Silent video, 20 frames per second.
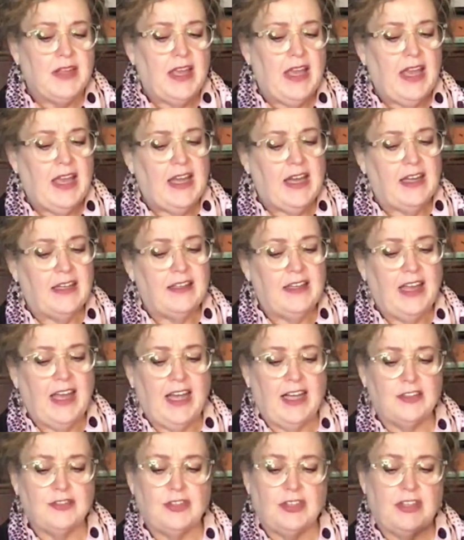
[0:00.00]
and
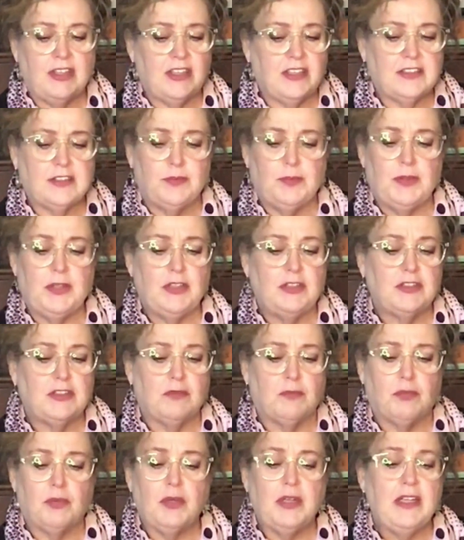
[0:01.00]
actually the experience
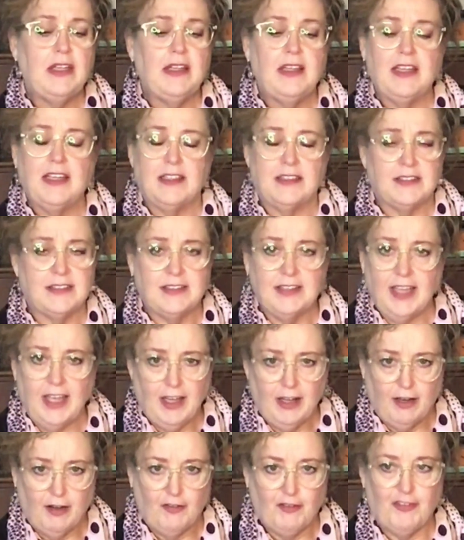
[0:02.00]
of breathing
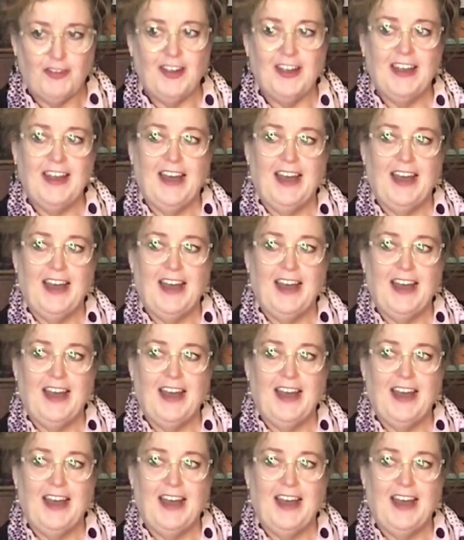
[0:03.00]
itself